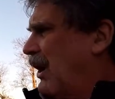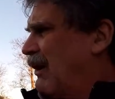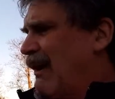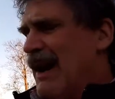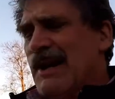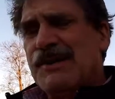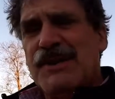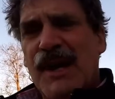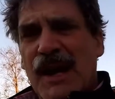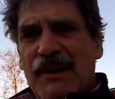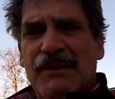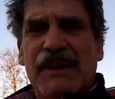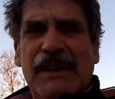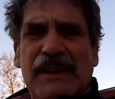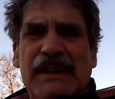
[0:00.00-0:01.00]

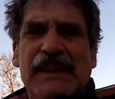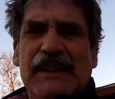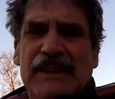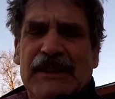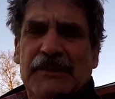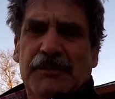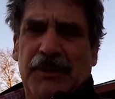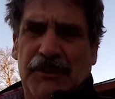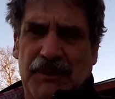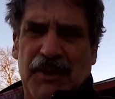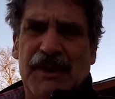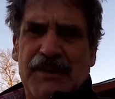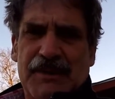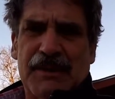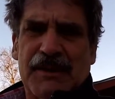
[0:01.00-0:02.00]
crankshaft
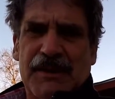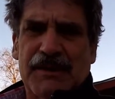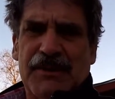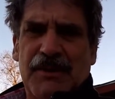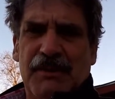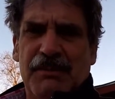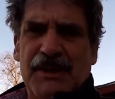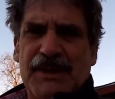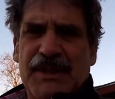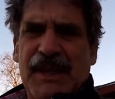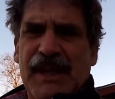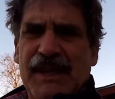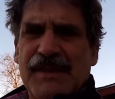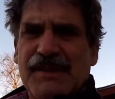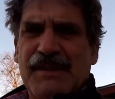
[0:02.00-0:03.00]
before I took it to a
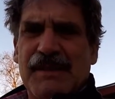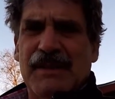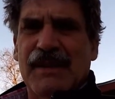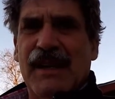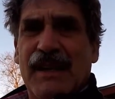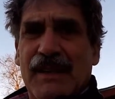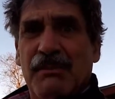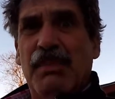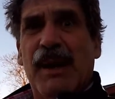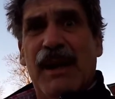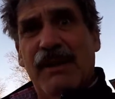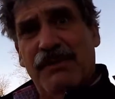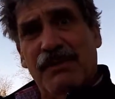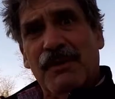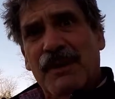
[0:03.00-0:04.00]
machinist and had to
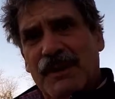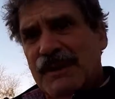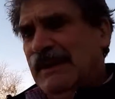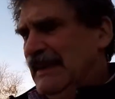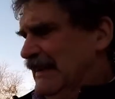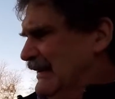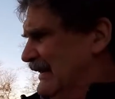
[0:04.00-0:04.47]
pay for it.